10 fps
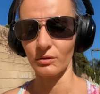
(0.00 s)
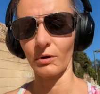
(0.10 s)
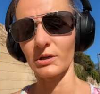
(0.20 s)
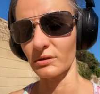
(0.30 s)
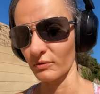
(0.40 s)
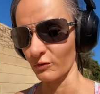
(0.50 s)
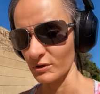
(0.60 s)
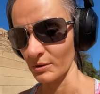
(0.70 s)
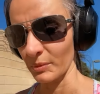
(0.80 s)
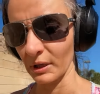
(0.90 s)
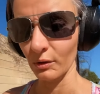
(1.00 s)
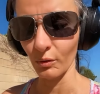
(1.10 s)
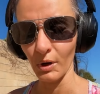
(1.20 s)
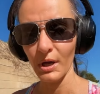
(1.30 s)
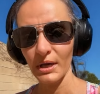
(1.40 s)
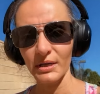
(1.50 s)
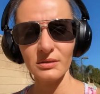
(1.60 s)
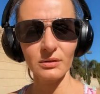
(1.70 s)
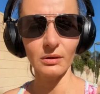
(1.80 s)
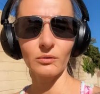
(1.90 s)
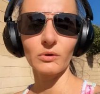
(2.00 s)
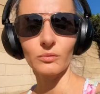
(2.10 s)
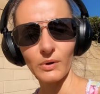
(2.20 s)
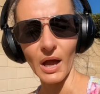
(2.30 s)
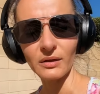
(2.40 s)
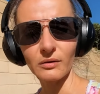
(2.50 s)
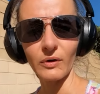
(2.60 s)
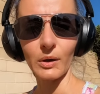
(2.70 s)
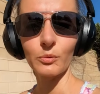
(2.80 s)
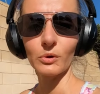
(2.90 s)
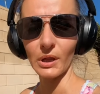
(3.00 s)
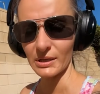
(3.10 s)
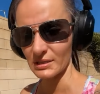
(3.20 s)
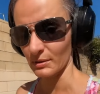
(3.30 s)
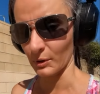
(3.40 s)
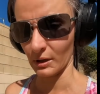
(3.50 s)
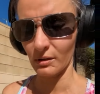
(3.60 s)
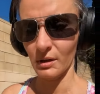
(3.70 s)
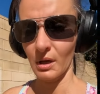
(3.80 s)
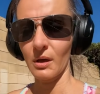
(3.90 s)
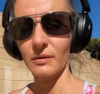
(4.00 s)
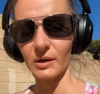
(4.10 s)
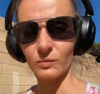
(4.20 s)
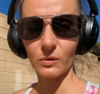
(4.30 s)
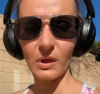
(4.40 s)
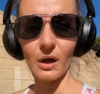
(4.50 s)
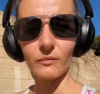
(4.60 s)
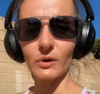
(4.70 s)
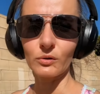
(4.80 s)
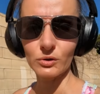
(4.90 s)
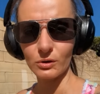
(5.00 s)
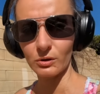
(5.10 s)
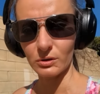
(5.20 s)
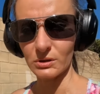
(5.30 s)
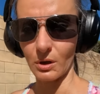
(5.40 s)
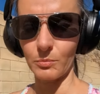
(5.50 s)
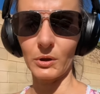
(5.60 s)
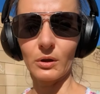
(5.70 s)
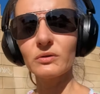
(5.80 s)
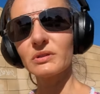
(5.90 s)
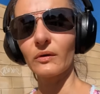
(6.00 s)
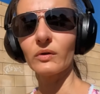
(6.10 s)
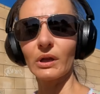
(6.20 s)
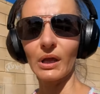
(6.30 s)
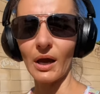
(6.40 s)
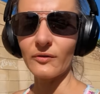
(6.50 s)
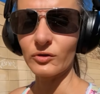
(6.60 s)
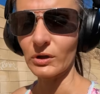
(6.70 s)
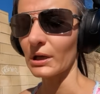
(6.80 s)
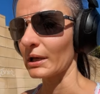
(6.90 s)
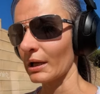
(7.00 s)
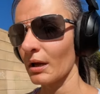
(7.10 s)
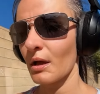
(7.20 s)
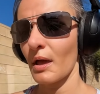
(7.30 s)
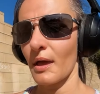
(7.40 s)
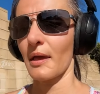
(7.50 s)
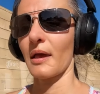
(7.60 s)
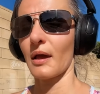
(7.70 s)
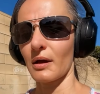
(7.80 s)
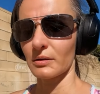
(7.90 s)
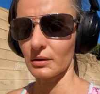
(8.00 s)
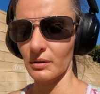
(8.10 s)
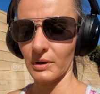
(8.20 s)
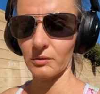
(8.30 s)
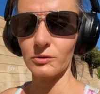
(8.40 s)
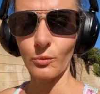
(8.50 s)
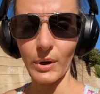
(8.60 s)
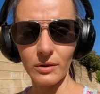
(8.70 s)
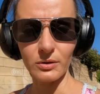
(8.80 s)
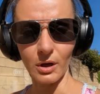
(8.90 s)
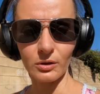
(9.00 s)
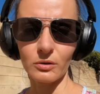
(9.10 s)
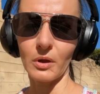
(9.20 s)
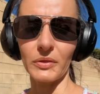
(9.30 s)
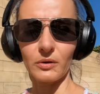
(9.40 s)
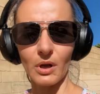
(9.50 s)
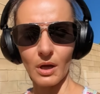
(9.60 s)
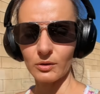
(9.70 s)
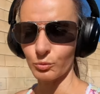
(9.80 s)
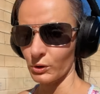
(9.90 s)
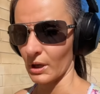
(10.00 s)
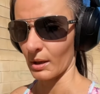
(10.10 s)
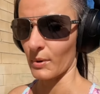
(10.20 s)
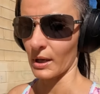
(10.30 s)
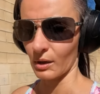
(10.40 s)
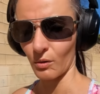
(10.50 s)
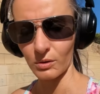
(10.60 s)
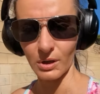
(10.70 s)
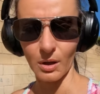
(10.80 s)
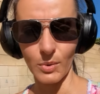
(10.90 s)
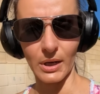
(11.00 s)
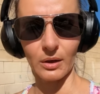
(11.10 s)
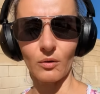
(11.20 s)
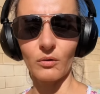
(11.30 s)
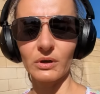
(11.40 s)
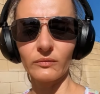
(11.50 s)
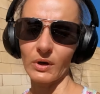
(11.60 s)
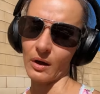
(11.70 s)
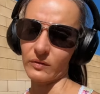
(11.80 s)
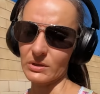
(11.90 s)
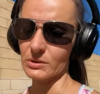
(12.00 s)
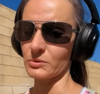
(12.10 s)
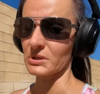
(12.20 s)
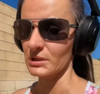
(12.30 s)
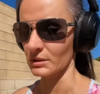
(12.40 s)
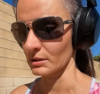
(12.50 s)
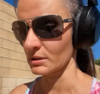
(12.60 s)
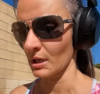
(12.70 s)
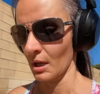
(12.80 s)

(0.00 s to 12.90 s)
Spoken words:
a question for somebody who is dealing with reactive hypoglycemia. That's where they have low sugars below 70 after eating. And they were told by their doctor that they're not pre-diabetic or diabetic or even have insulin resistance.